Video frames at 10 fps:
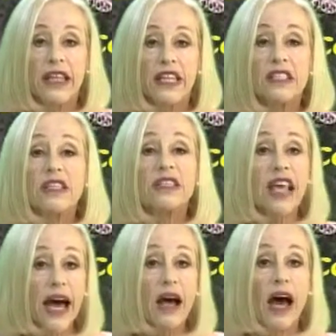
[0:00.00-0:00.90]
This is
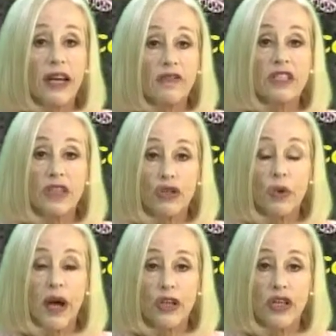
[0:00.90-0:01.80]
that kind of a
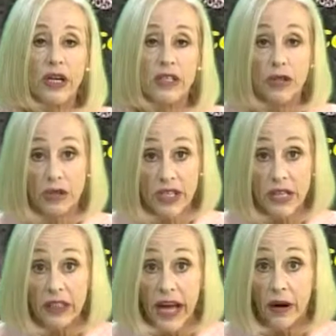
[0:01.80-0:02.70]
situation. As you'll see
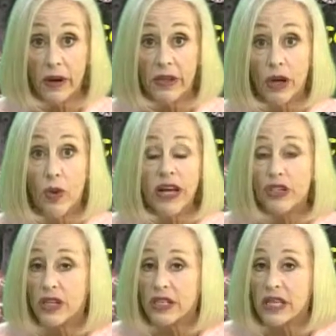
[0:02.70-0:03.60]
later in the
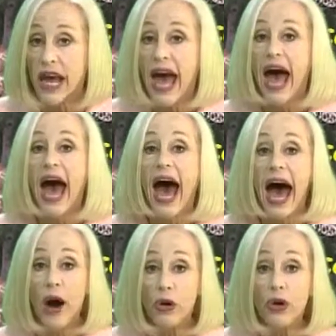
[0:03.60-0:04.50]
questions,
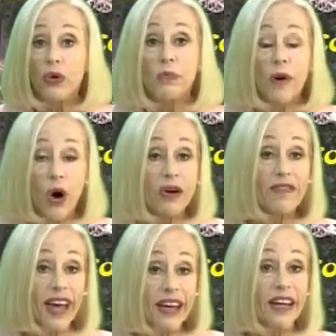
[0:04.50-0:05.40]
how do you
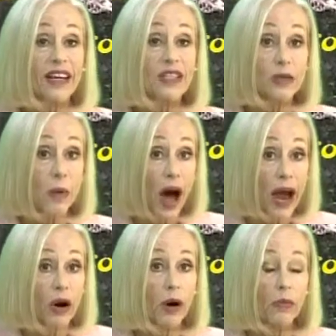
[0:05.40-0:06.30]
motivate and
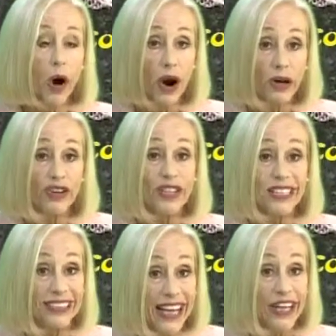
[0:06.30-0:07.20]
inspire a partner
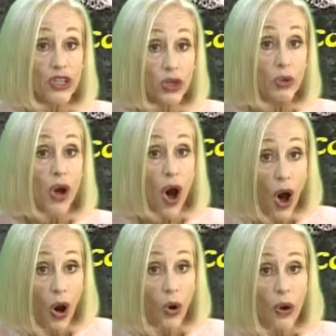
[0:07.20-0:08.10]
to let you
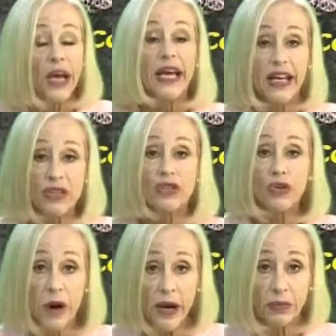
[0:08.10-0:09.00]
go is a
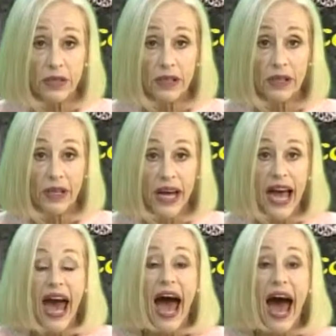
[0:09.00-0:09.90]
script.
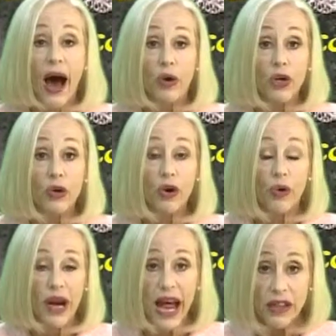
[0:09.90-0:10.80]
How do you
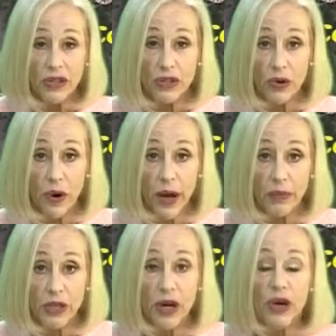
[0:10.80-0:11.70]
create the
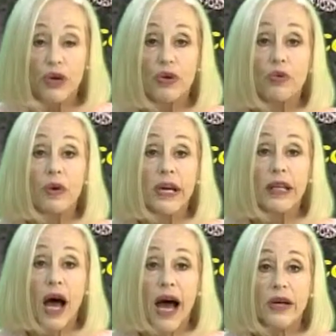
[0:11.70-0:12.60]
script you
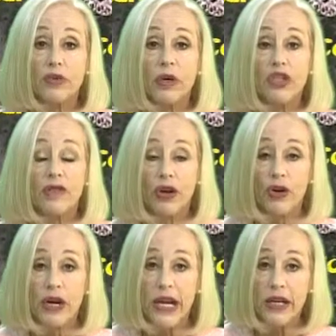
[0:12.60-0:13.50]
realize which of
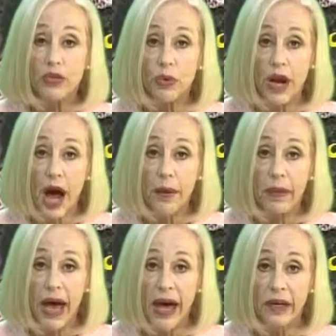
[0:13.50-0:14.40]
your needs were not
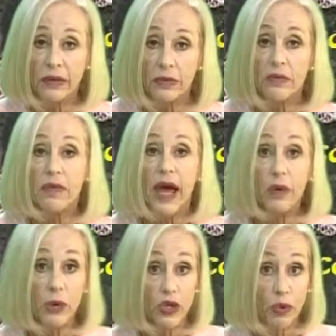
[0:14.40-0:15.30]
met
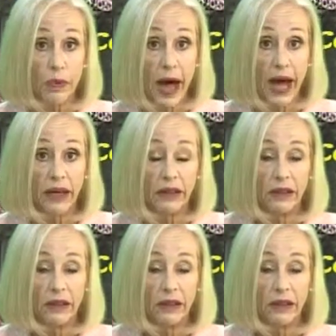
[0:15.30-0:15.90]
and which were met,